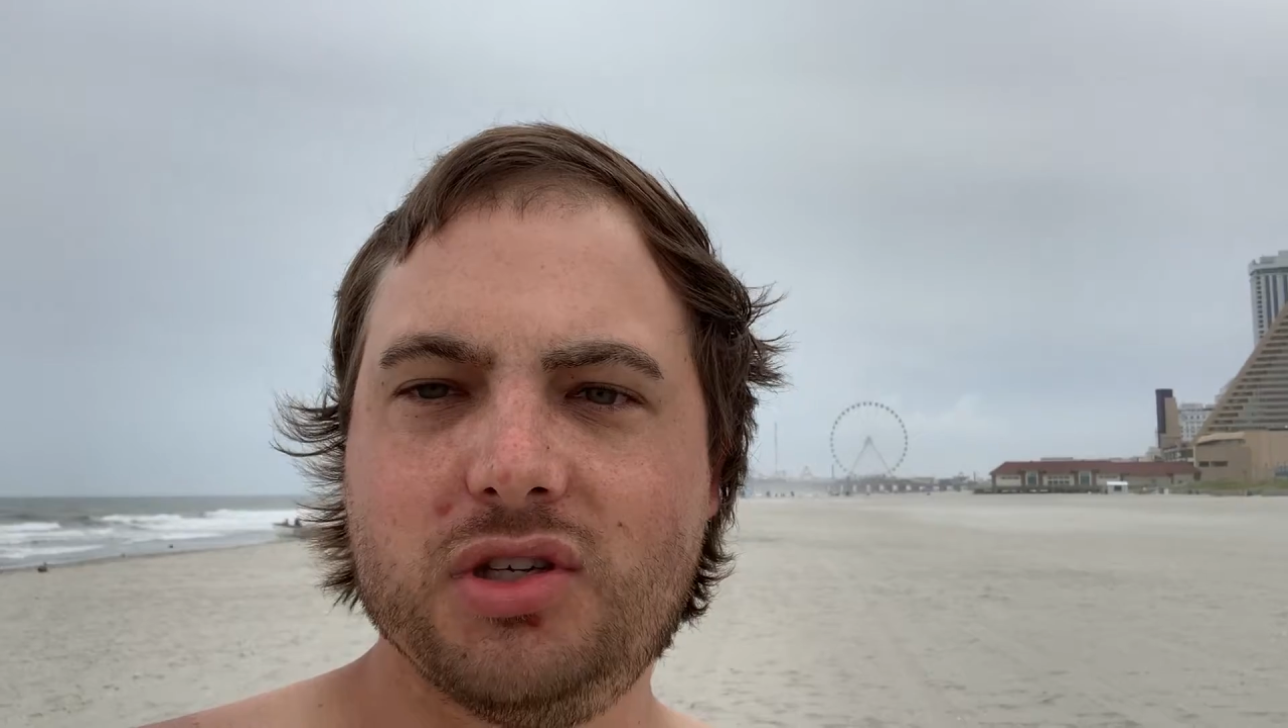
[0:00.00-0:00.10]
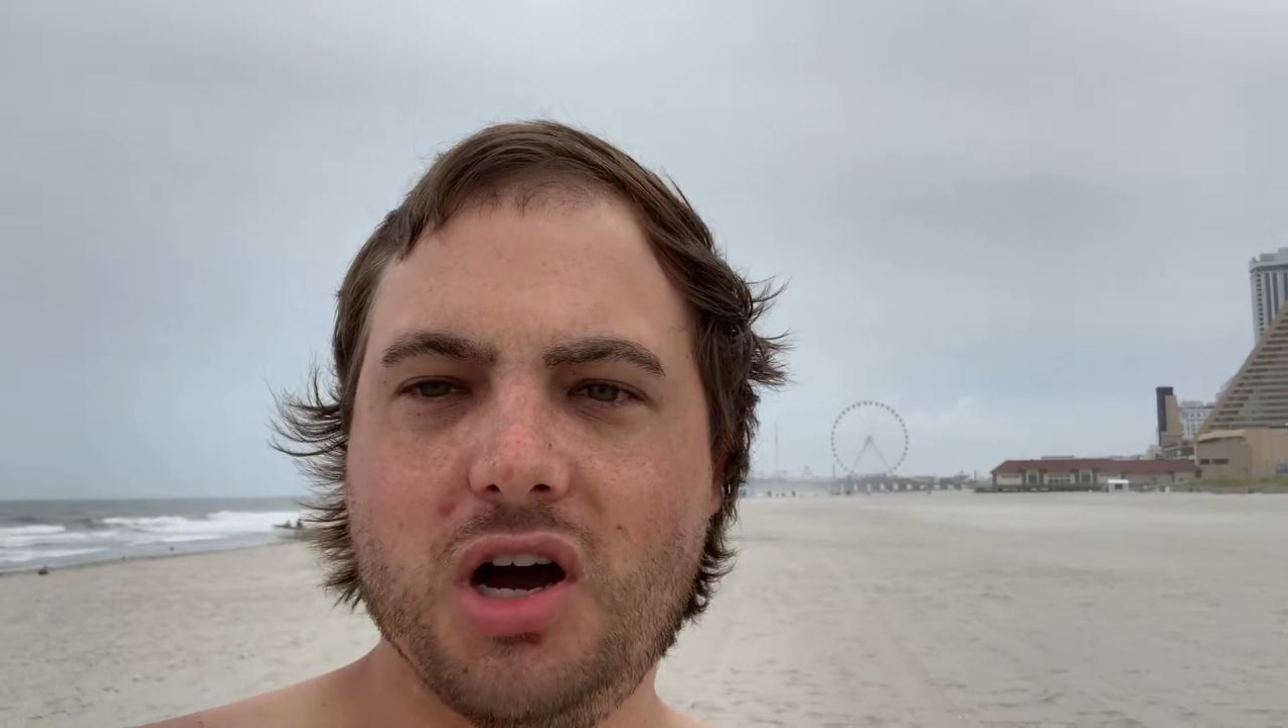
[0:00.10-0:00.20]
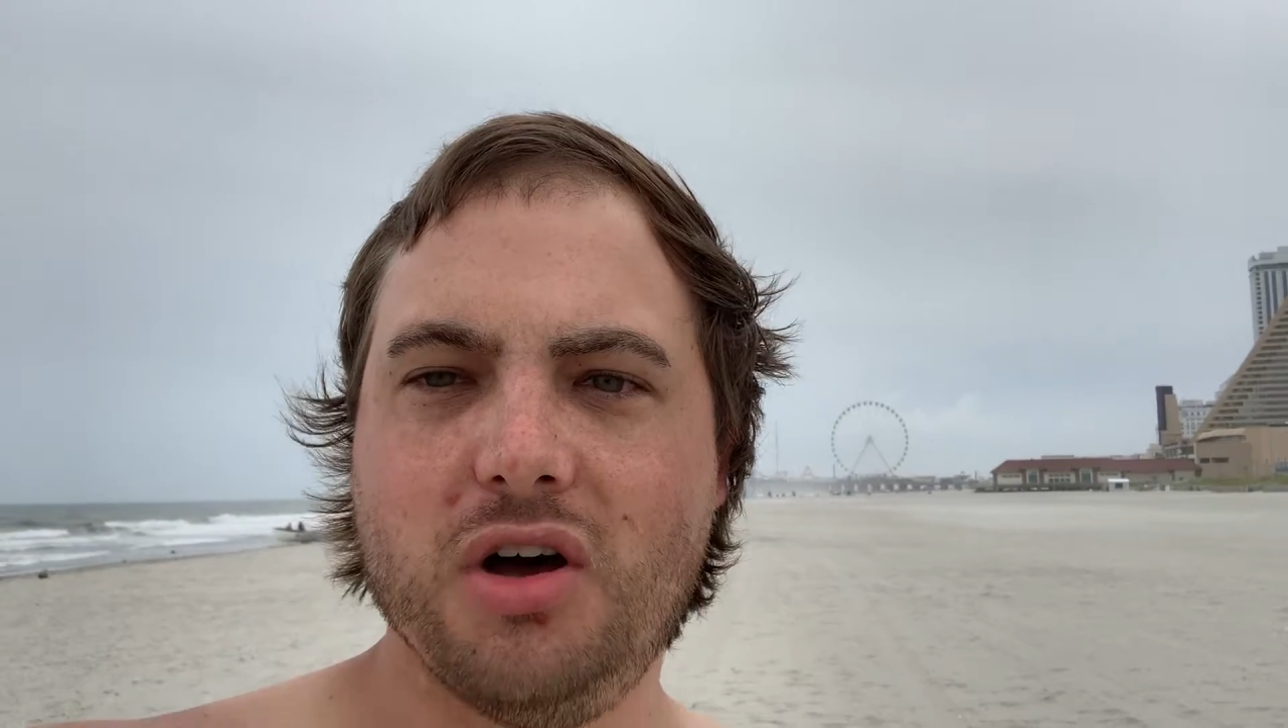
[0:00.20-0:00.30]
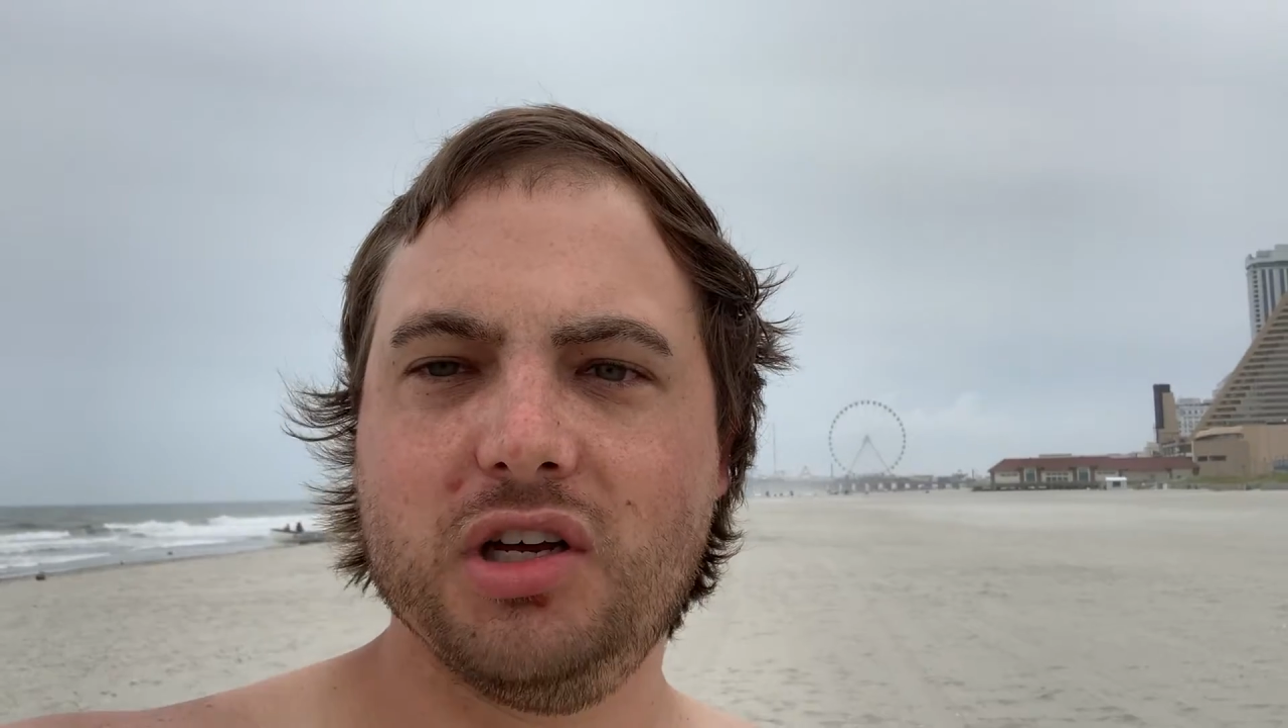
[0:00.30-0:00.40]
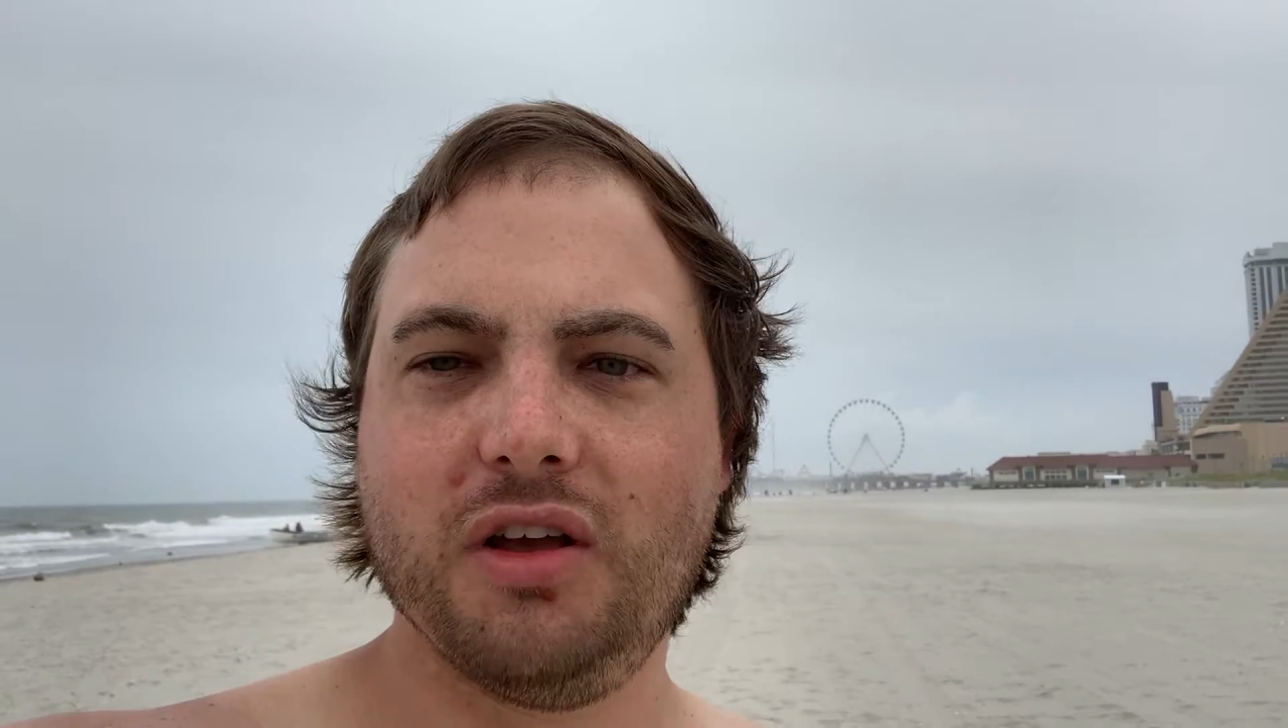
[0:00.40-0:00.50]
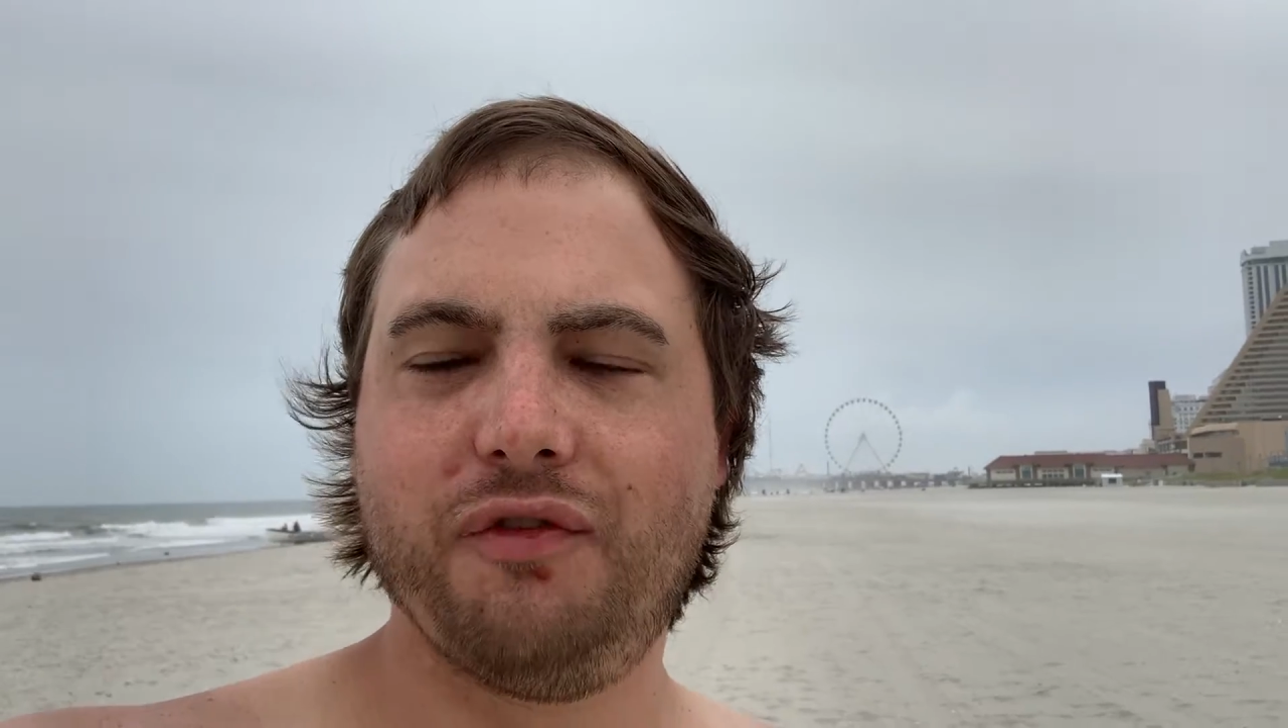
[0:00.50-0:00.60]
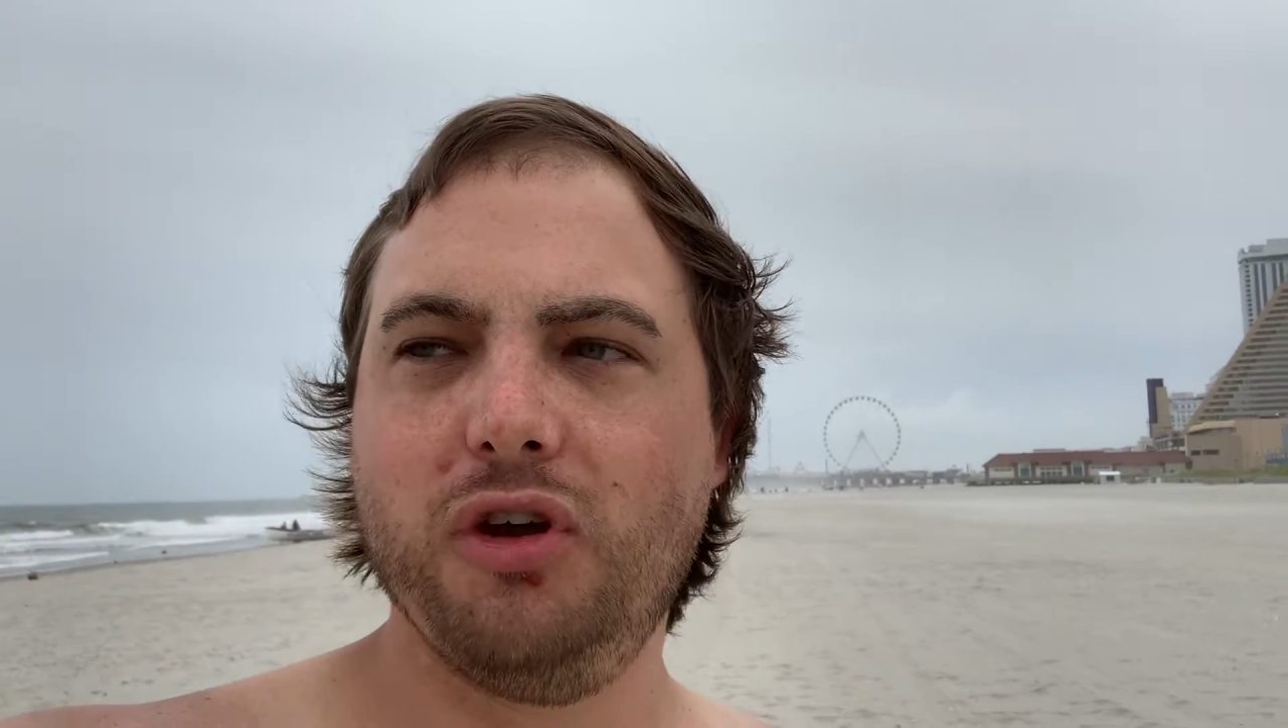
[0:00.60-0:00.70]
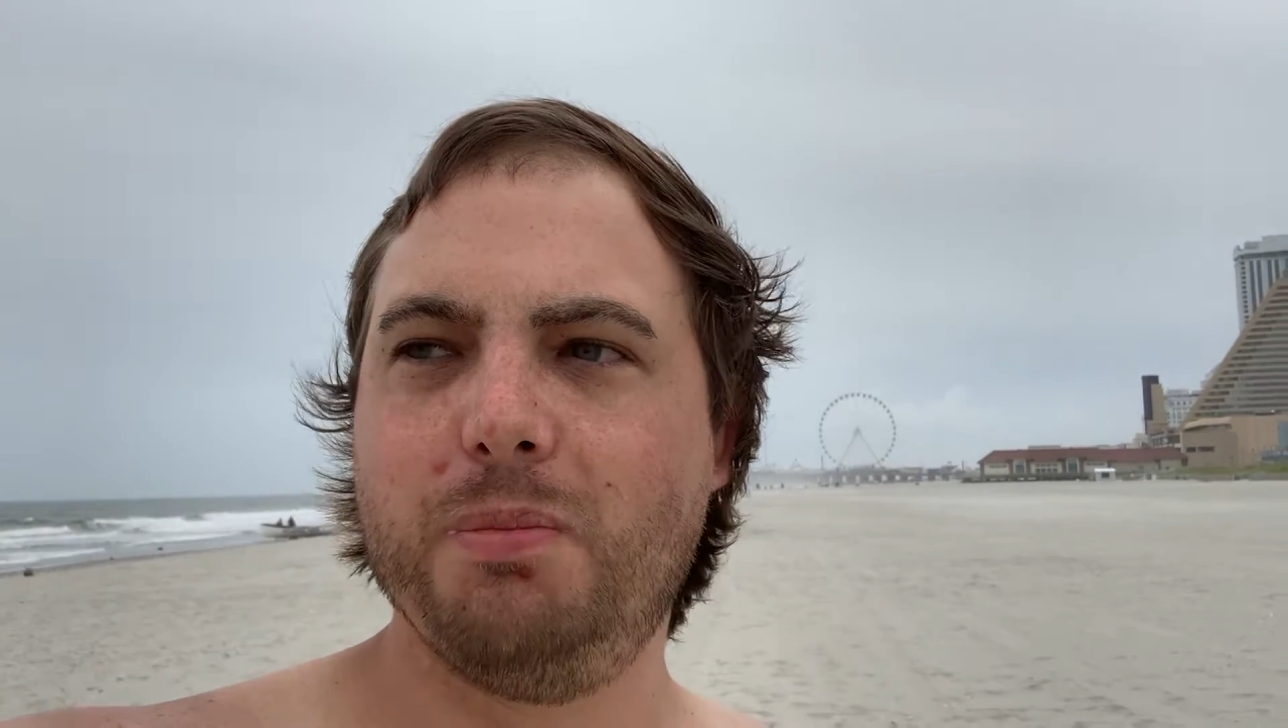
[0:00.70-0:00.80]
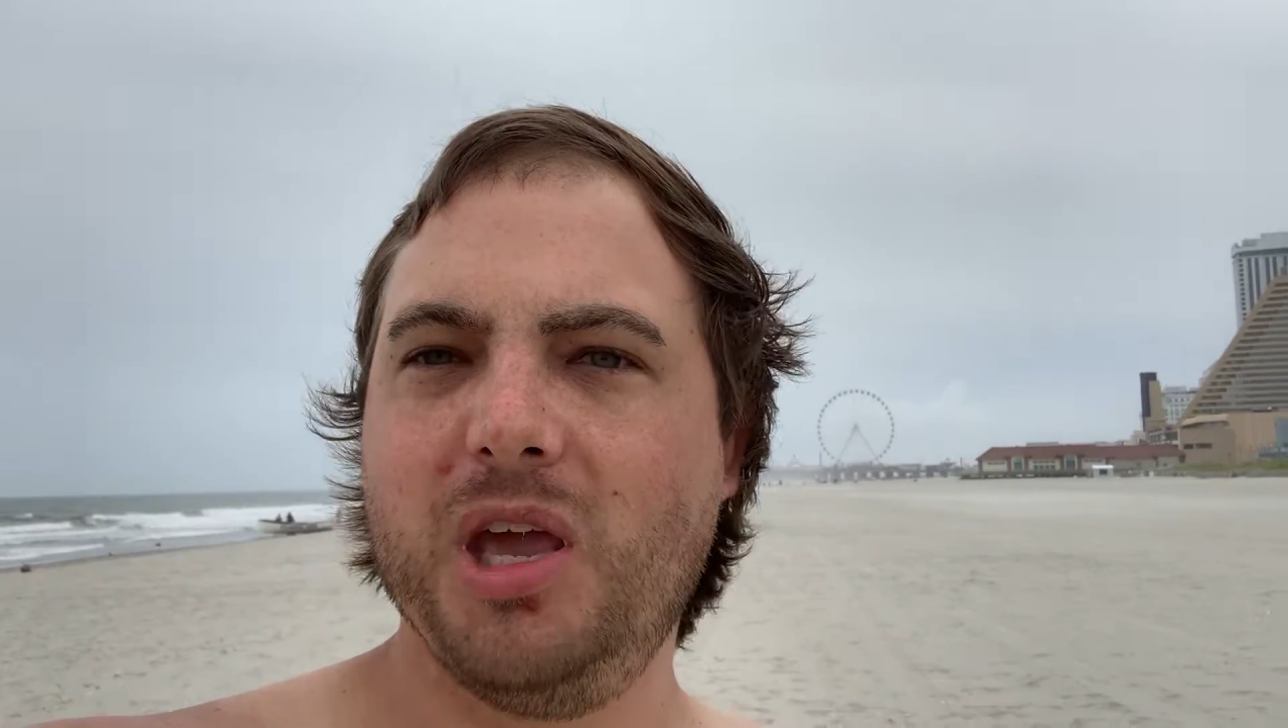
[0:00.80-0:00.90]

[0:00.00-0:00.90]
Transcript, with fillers: So there's a few